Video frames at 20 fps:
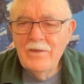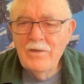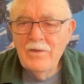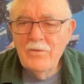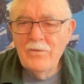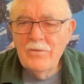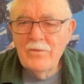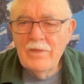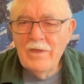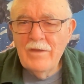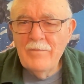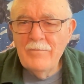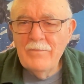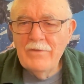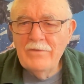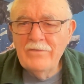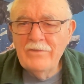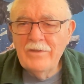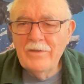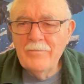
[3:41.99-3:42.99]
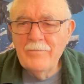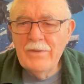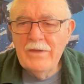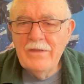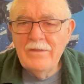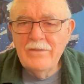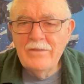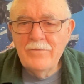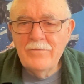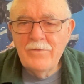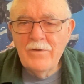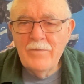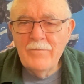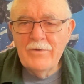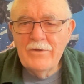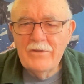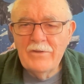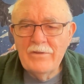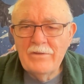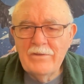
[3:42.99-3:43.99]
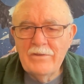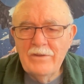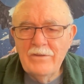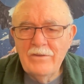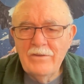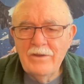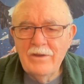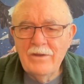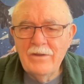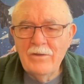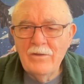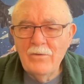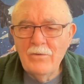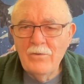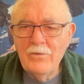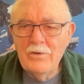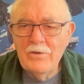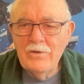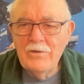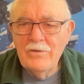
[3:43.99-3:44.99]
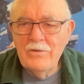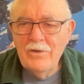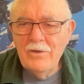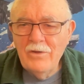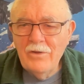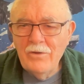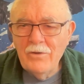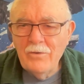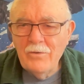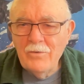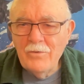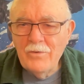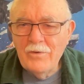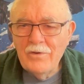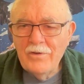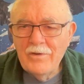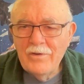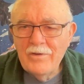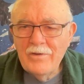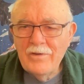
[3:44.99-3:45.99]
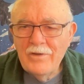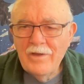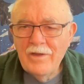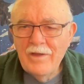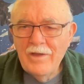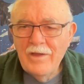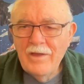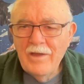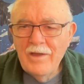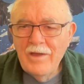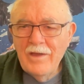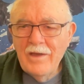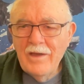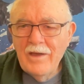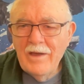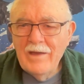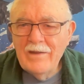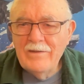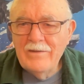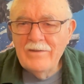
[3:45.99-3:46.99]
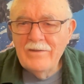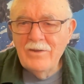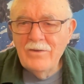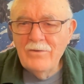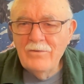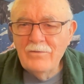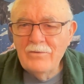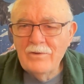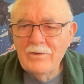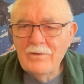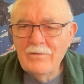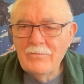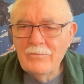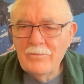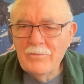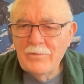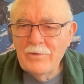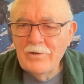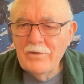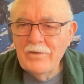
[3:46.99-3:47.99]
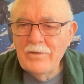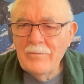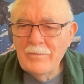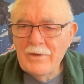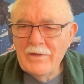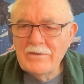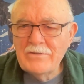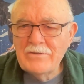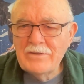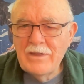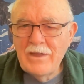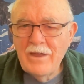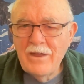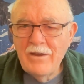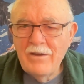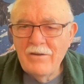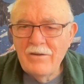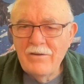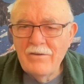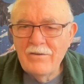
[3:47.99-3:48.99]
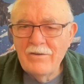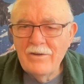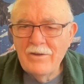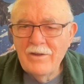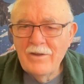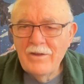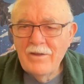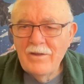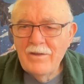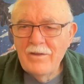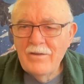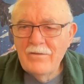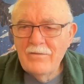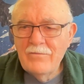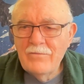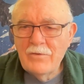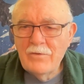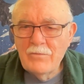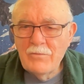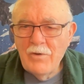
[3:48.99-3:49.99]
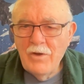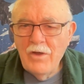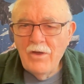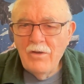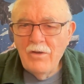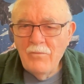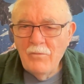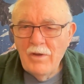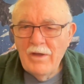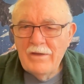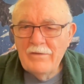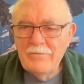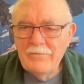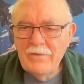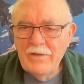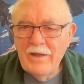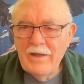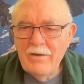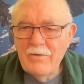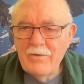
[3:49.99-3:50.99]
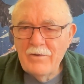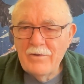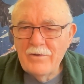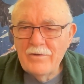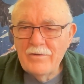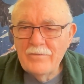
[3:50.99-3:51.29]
Without missing a beat, the farmer continued, and Lord, you know, I don't really much care for raw white flour.